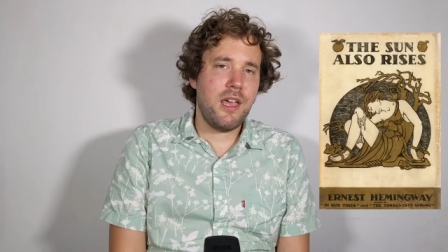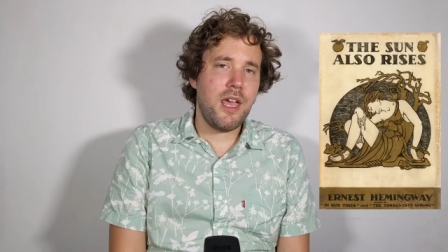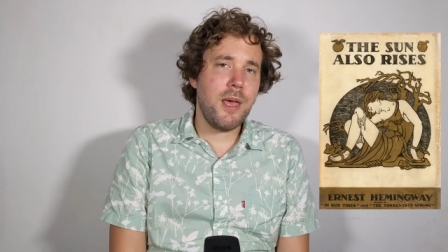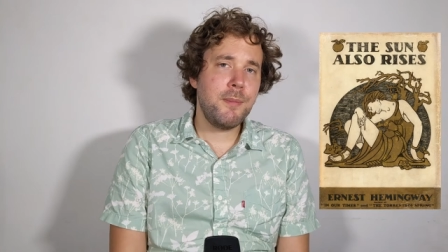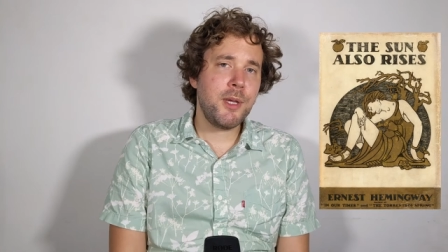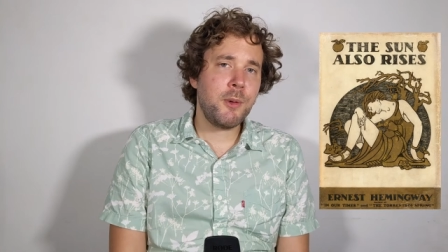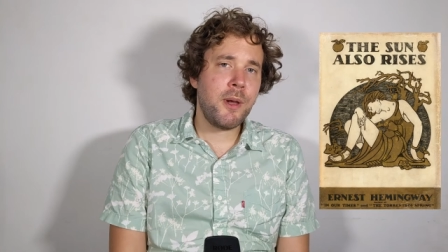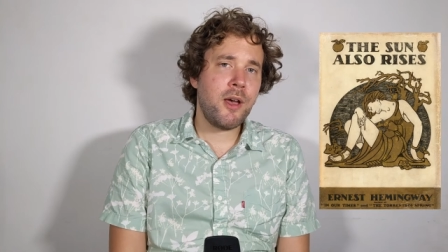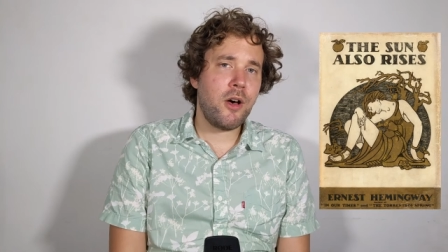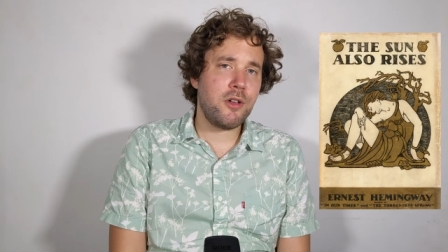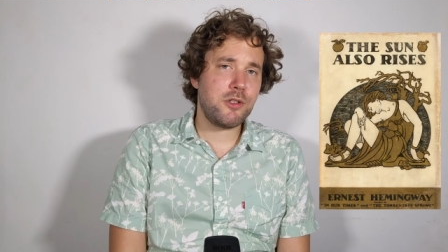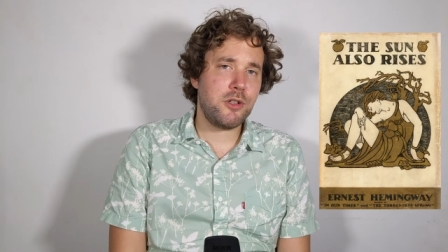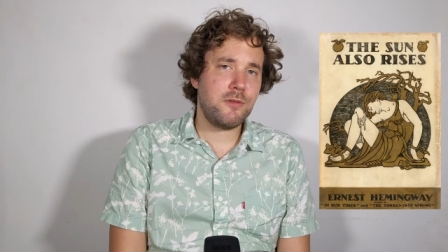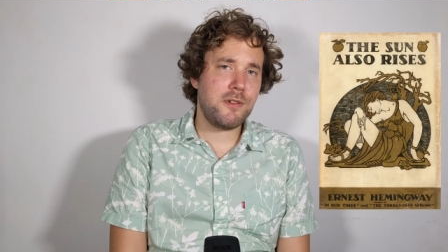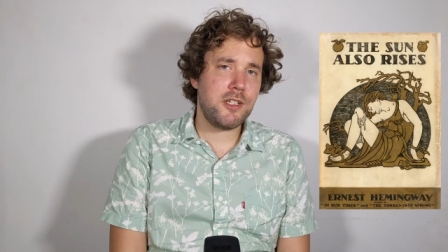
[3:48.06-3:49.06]
Hemingway
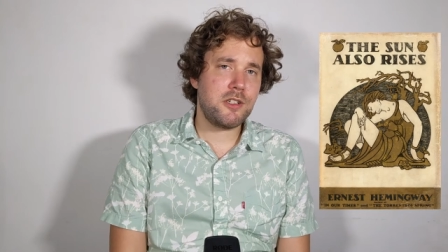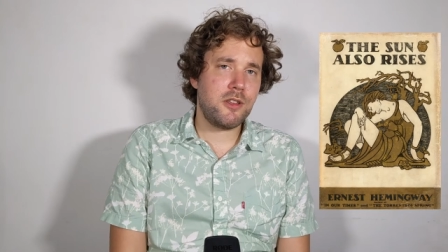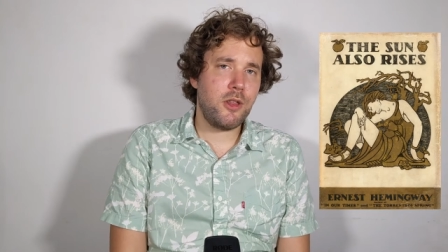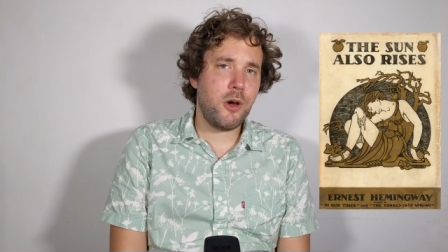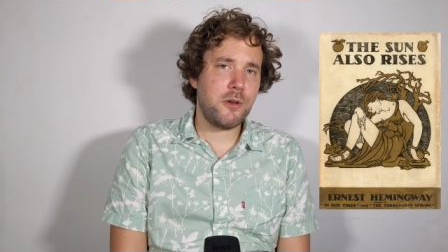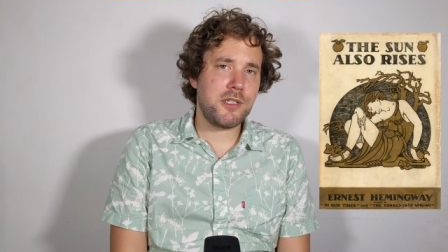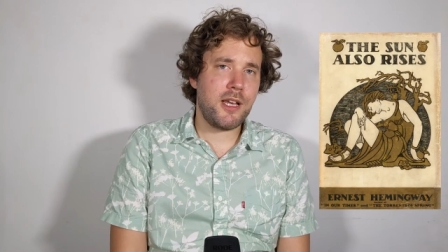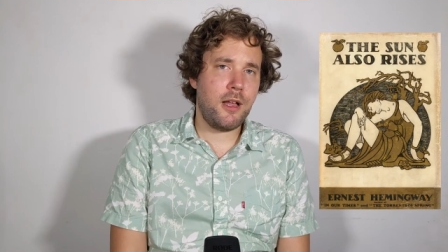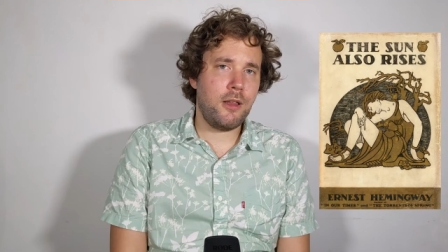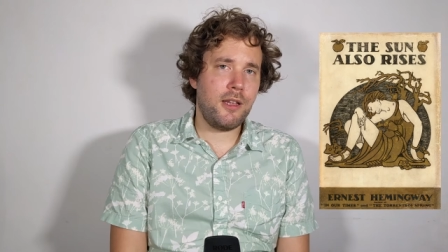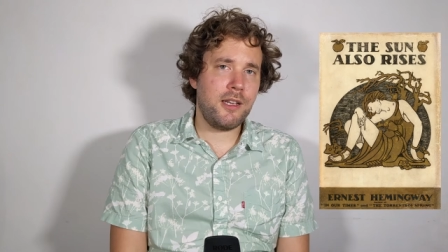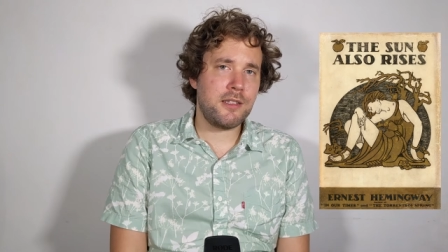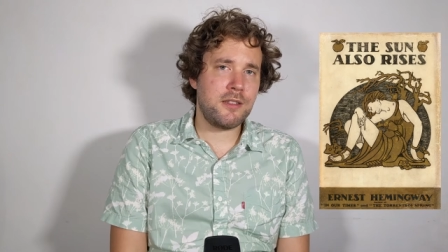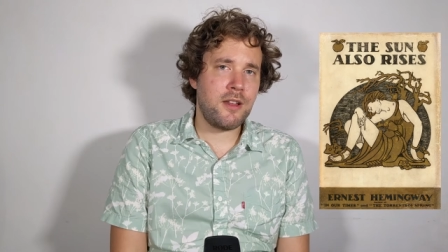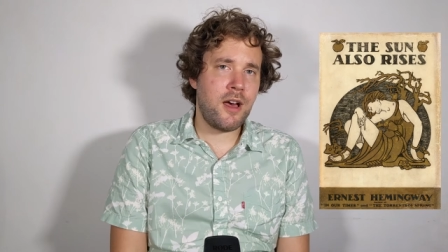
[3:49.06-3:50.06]
also featured the hotel in
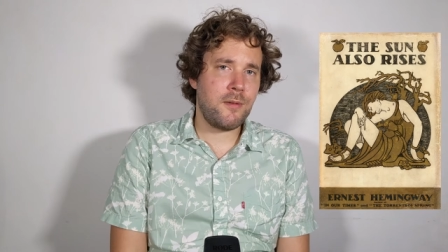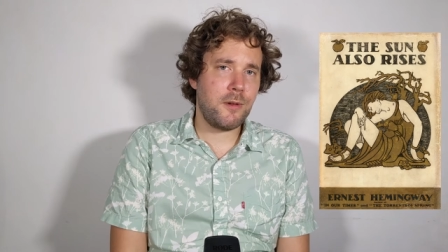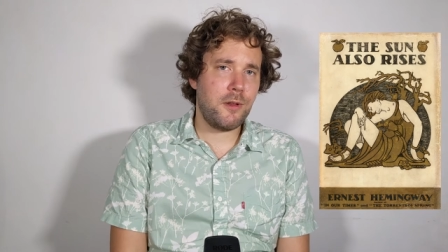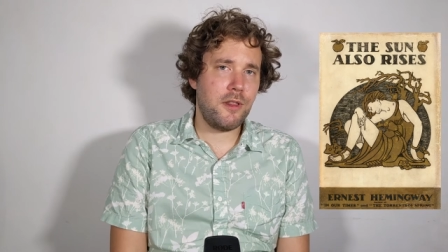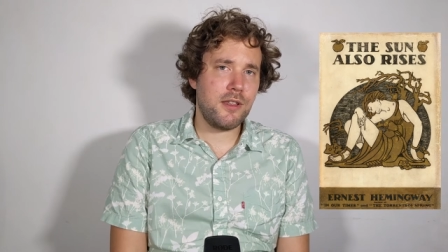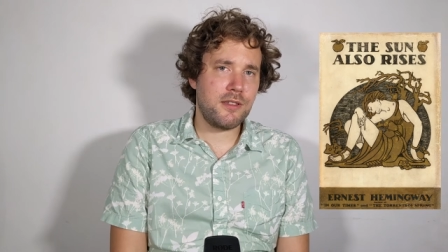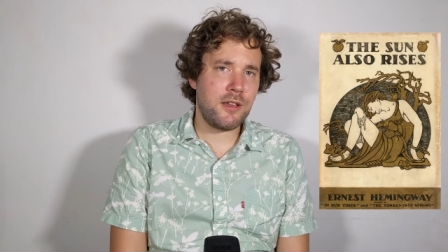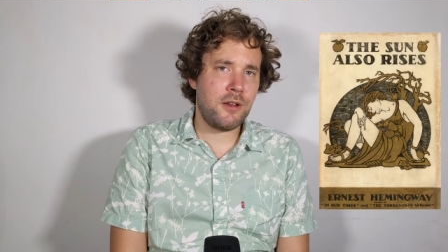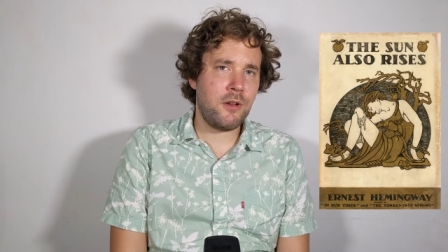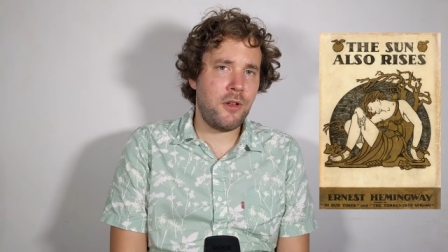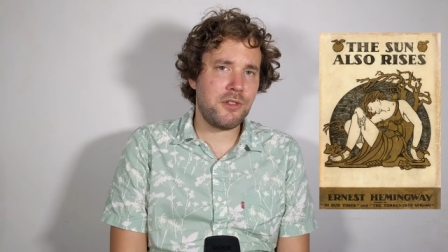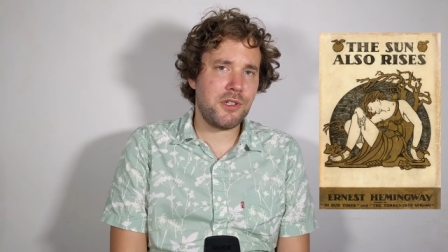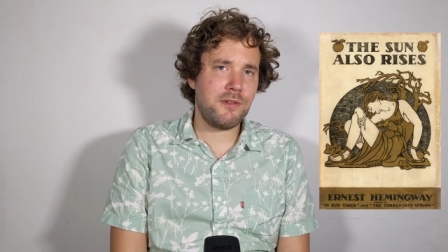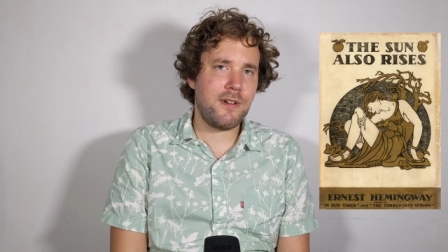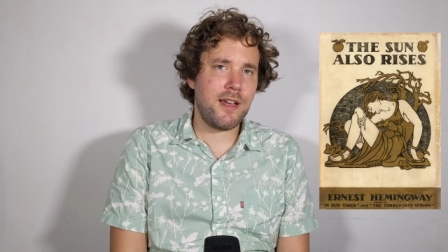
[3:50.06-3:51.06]
his novel The Sun
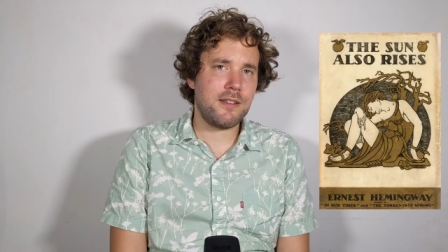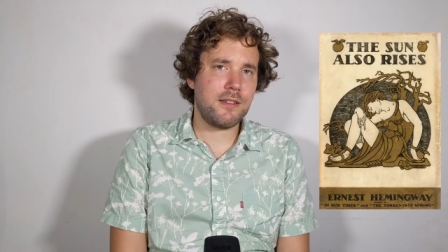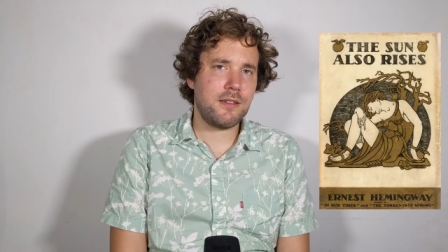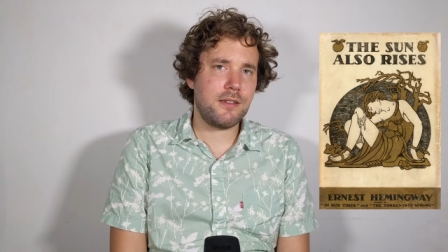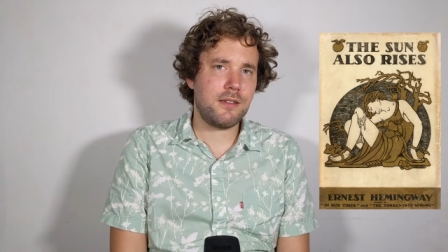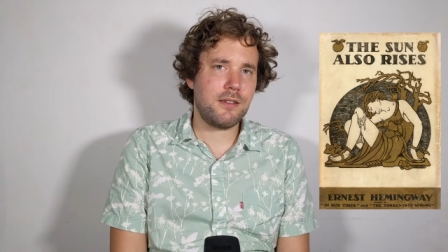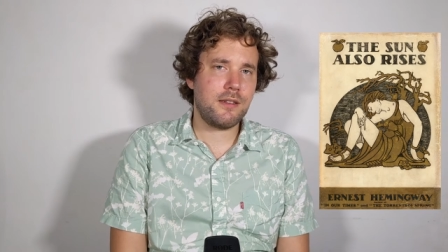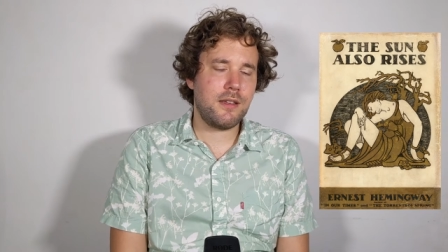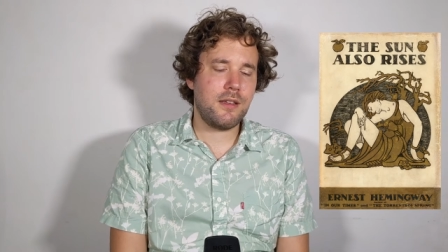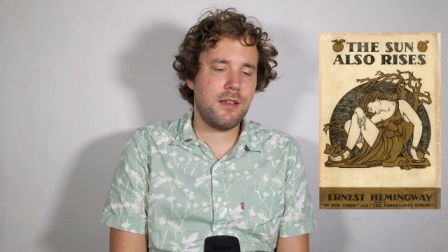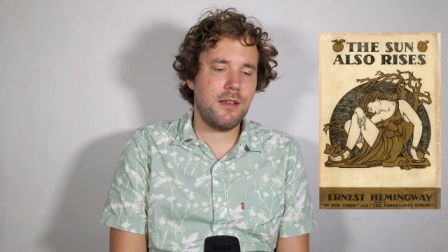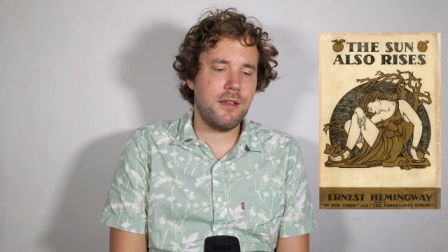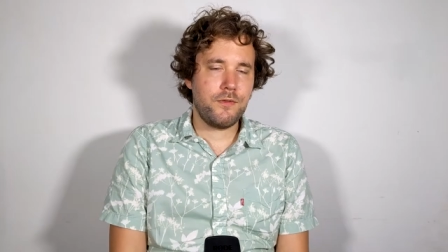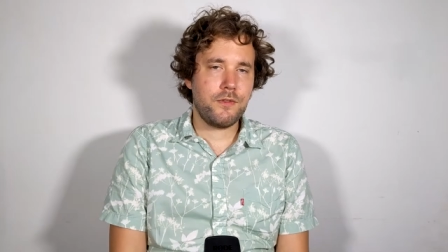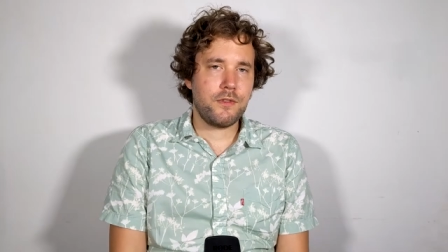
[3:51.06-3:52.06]
Also Rises.
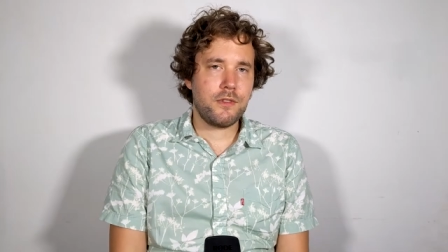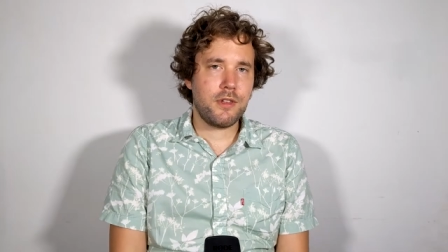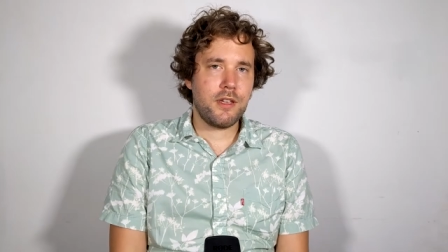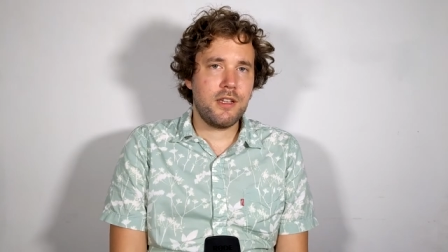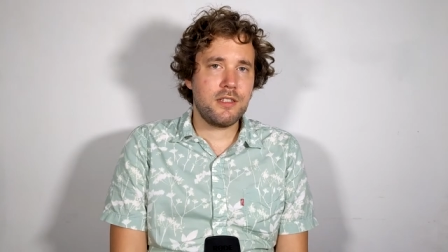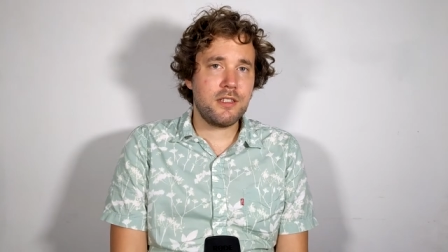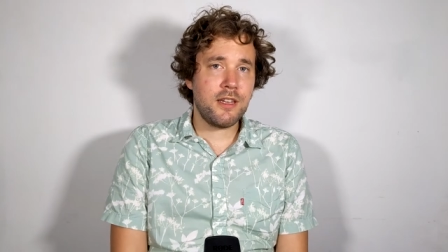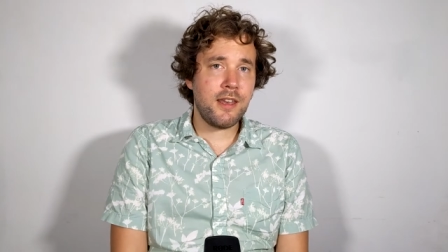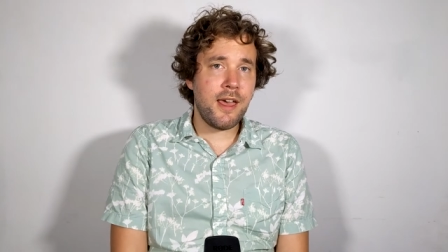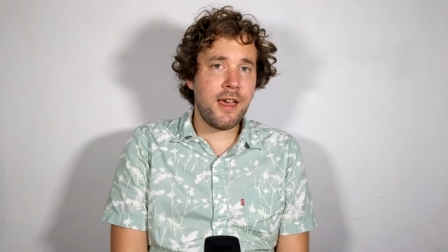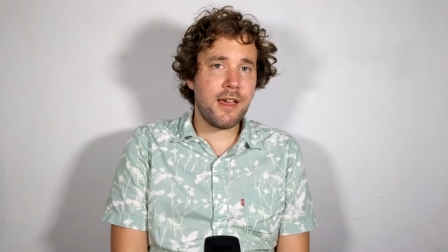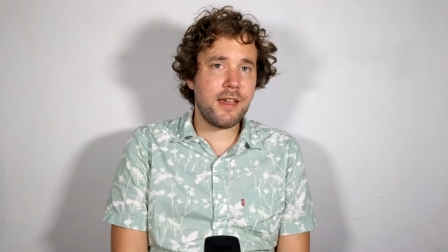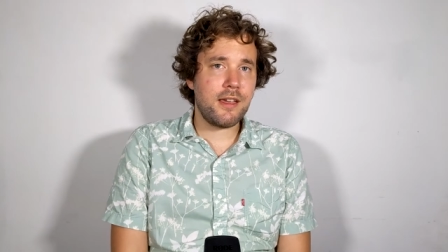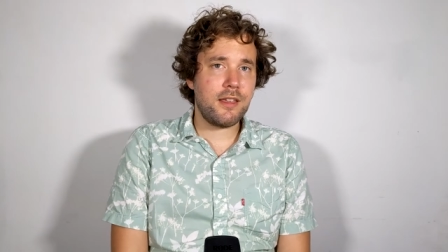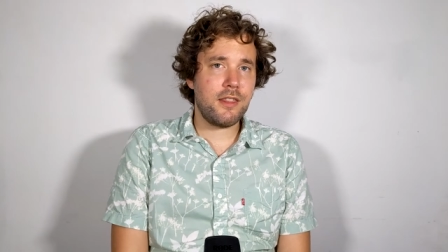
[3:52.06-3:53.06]

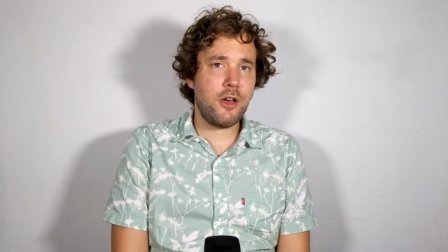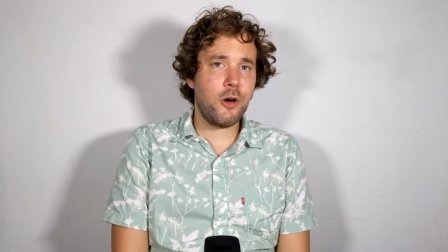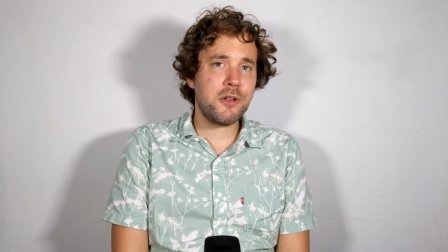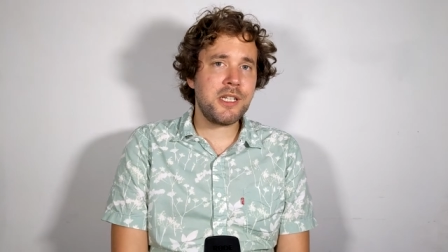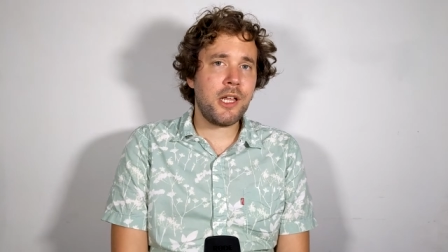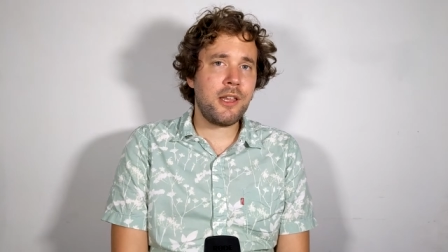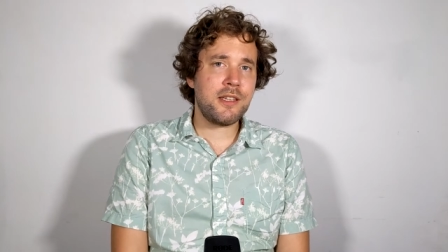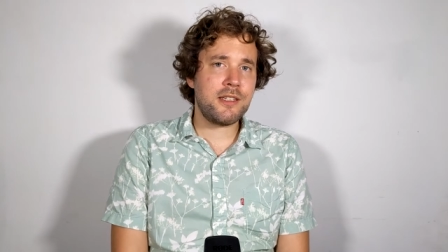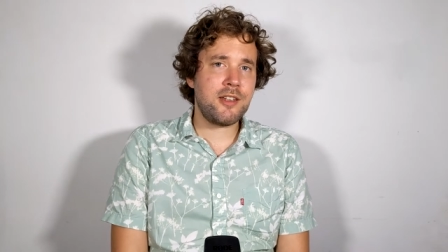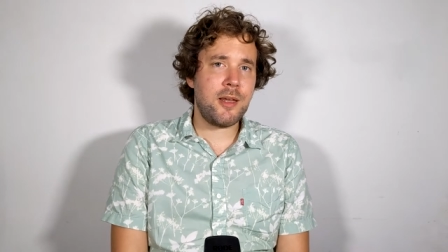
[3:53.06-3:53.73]
Today, the hotel has